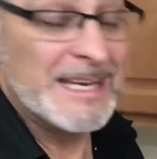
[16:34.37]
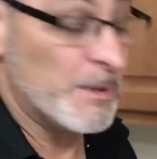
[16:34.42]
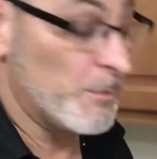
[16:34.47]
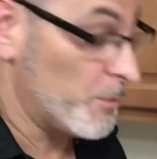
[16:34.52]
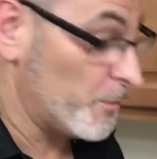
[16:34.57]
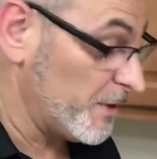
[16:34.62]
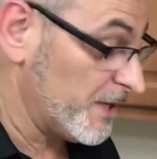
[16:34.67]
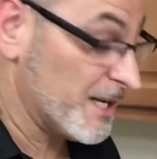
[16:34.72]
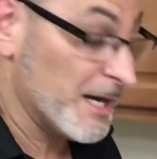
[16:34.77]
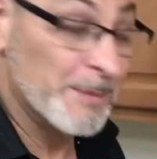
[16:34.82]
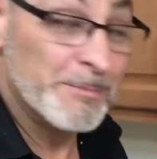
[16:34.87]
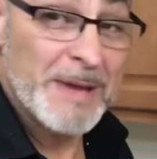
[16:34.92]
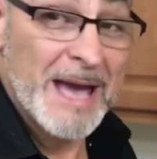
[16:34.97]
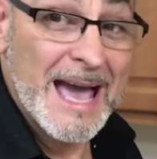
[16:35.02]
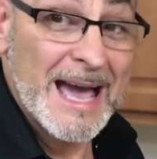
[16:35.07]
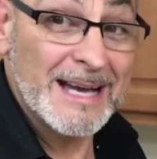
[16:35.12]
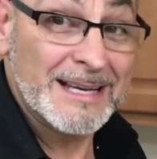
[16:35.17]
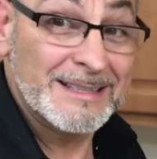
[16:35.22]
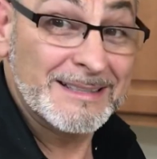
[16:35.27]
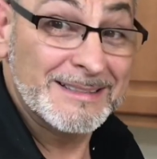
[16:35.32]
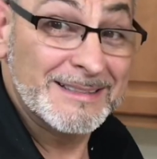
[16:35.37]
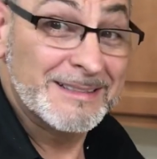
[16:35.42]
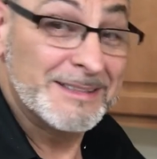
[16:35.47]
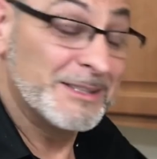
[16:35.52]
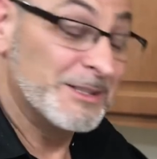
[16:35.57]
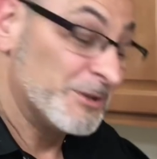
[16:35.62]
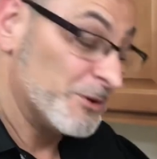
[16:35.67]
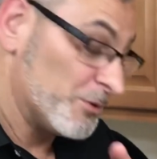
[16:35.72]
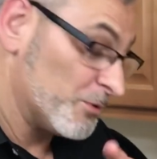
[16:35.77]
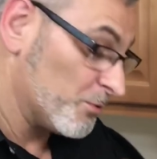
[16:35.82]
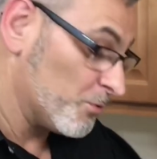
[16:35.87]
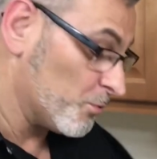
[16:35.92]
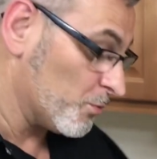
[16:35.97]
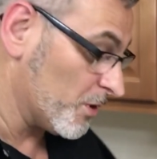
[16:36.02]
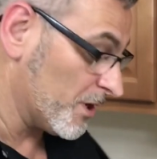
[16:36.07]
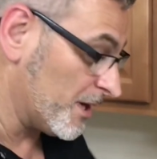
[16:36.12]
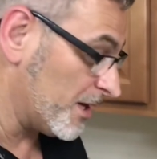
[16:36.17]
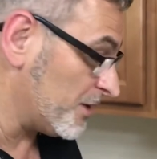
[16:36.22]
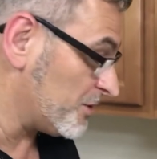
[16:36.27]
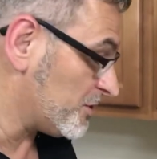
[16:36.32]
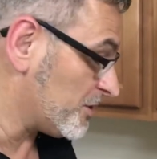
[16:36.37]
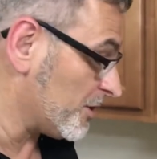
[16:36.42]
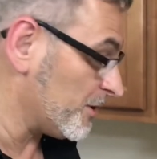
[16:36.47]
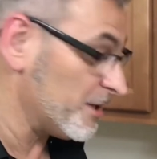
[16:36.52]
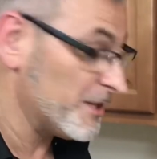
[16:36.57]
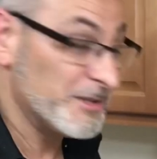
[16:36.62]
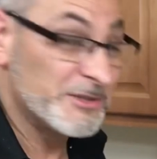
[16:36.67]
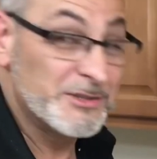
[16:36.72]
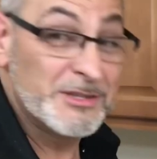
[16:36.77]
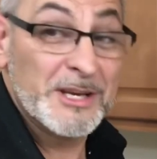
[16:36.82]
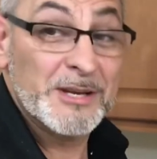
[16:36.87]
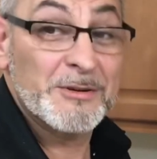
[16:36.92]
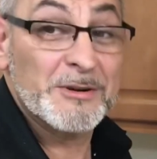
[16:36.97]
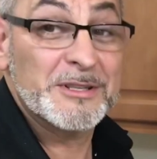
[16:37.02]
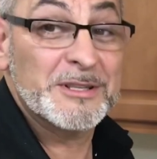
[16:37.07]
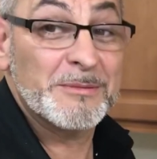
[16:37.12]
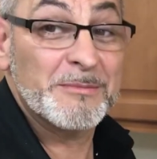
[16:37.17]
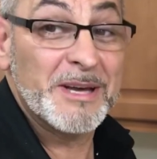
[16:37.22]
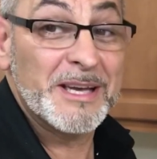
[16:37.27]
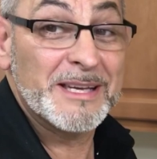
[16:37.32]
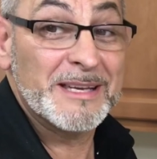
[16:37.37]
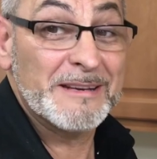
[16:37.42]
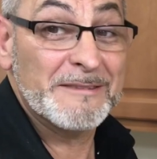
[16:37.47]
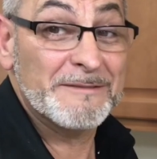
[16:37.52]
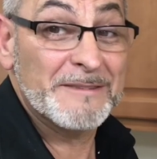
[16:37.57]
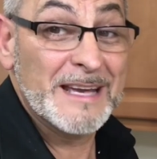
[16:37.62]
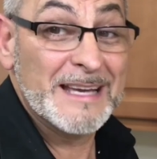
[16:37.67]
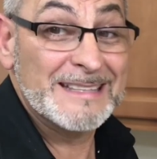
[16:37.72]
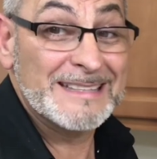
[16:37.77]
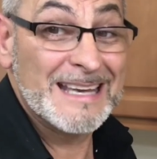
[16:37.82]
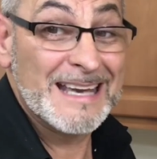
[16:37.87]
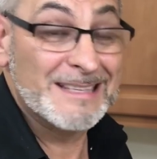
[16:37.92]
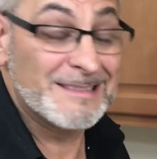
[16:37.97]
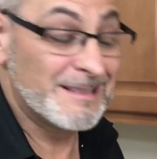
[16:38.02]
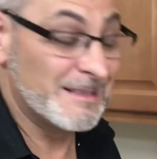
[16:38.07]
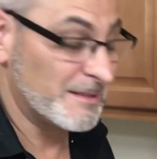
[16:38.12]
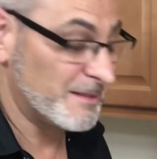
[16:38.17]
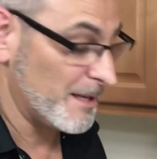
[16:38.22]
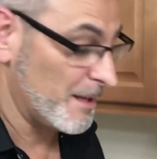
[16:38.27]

And then when we come back, we're going to show you the secret to making a fantastic